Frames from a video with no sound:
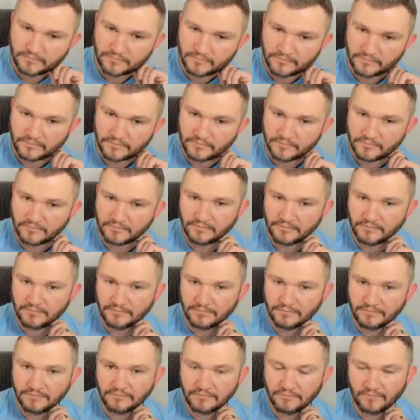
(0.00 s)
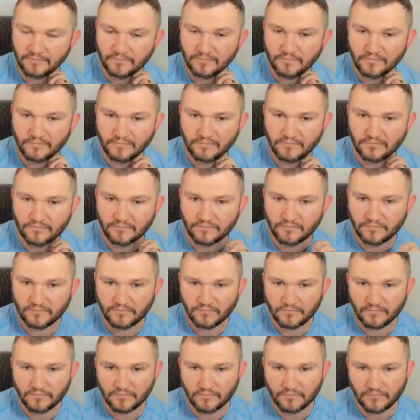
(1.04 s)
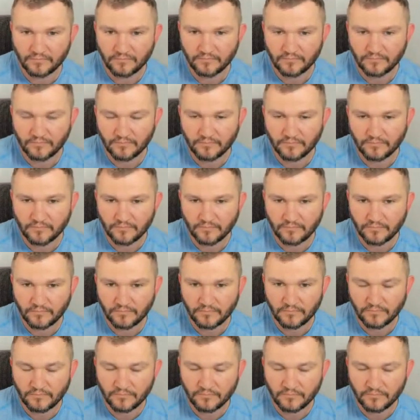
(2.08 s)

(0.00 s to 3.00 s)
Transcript: This person isn't speaking.